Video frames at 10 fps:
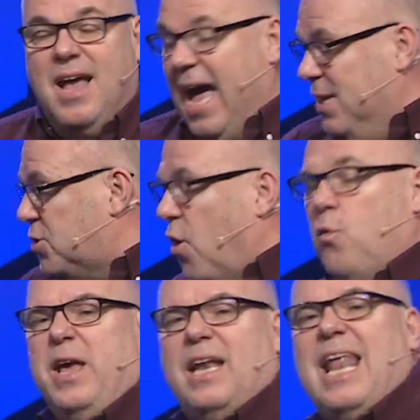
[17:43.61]
And so
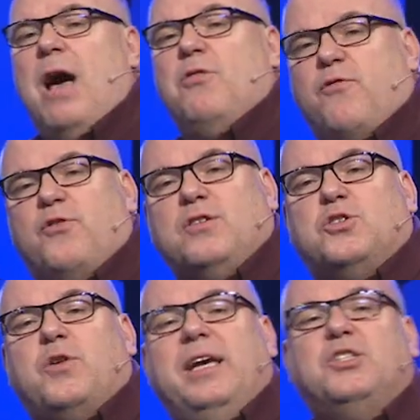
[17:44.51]
we allow the
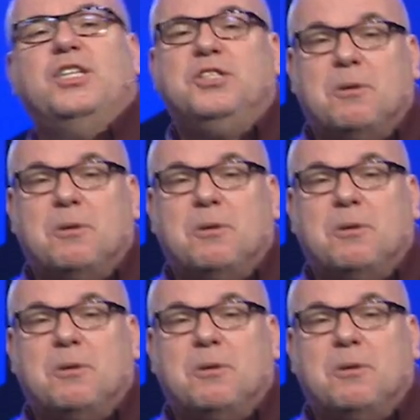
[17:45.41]
frustration